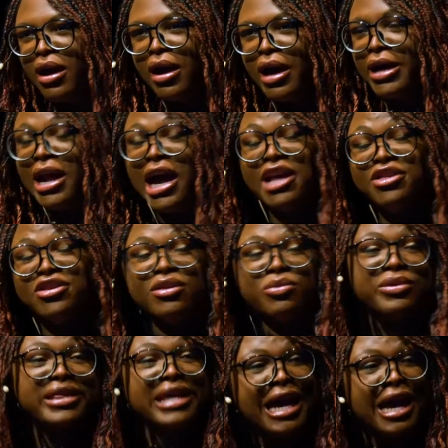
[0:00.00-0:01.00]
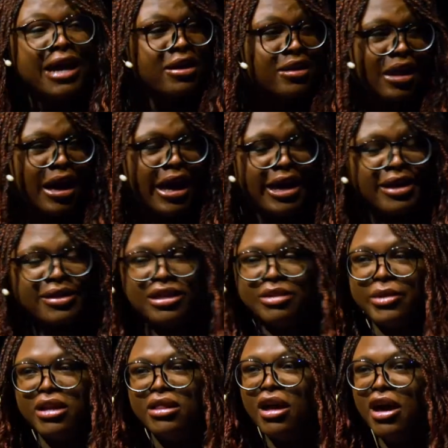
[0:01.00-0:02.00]
and I just was scandalized and
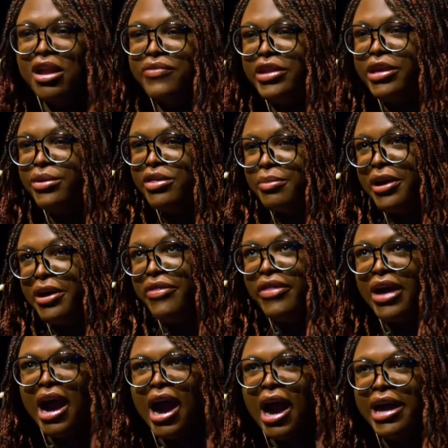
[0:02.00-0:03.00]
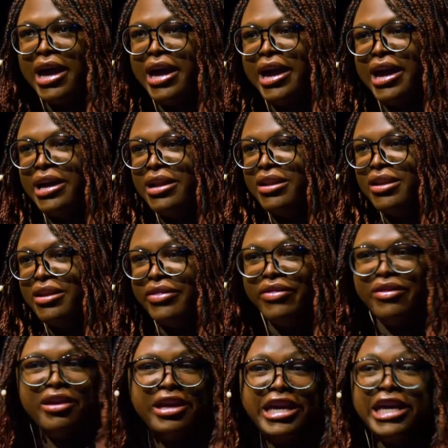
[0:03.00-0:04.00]
made a lot of videos about that, and
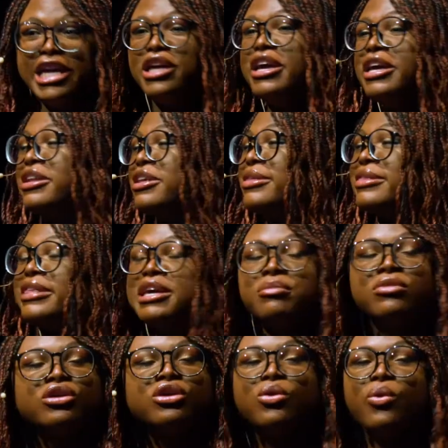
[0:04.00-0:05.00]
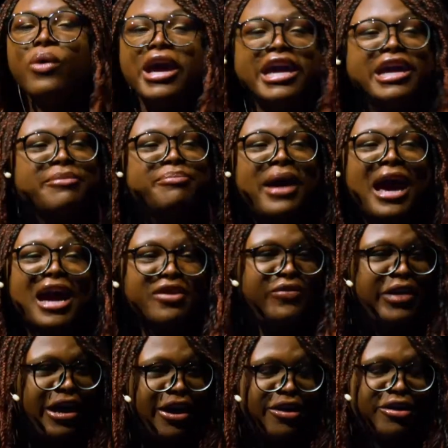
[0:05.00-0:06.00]
in a similar way, it
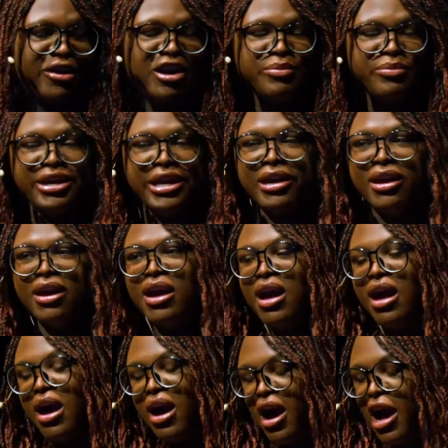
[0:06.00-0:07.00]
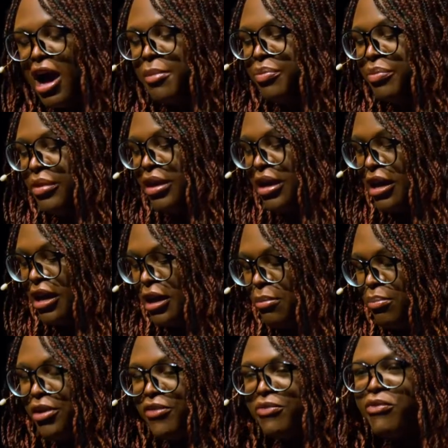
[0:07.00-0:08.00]
backfired on me.
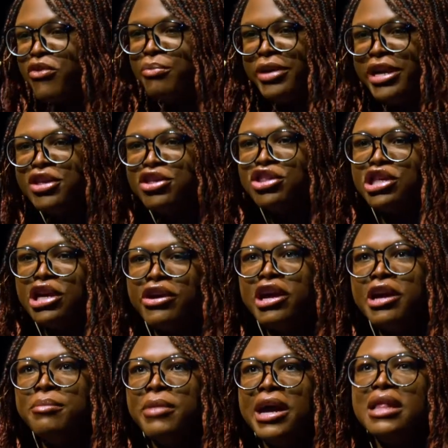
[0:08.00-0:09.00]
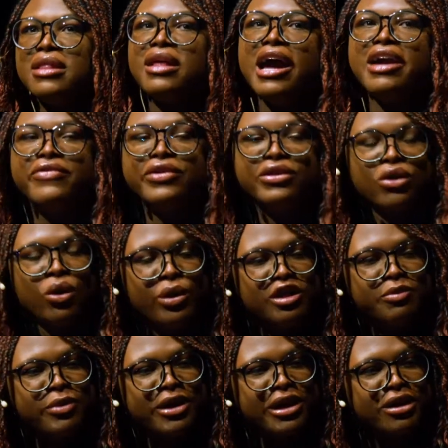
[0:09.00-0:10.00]
But for me, sharing my life has
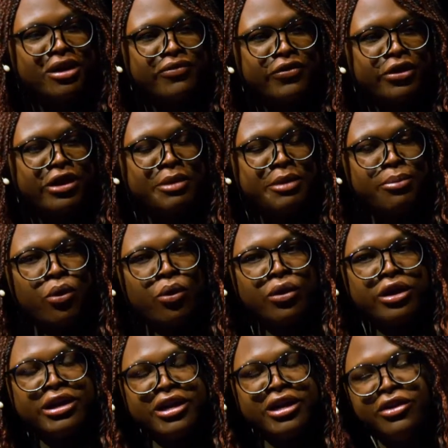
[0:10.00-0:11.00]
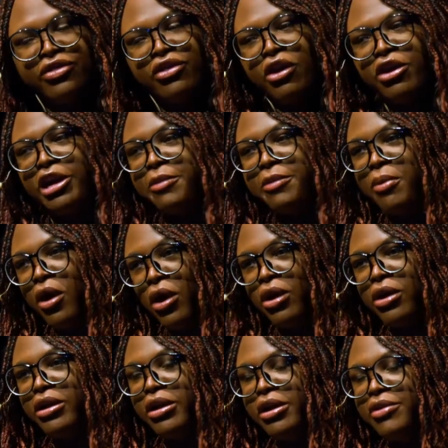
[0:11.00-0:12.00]
always been a very important and cathartic
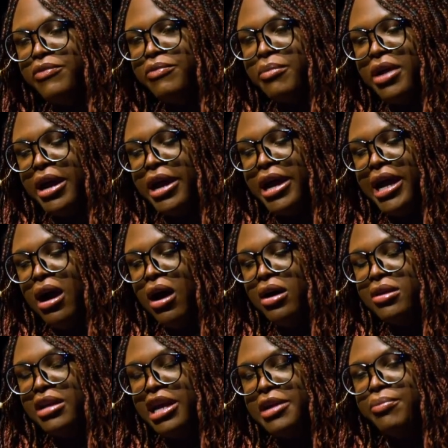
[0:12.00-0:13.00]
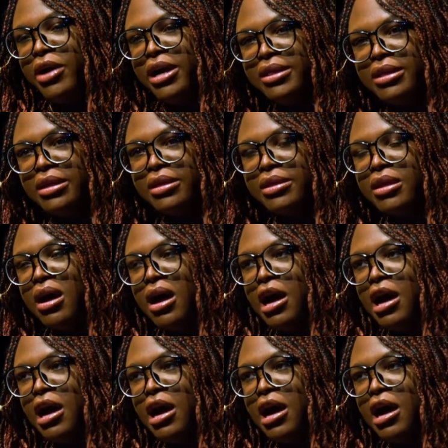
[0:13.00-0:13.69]
part of my online presence.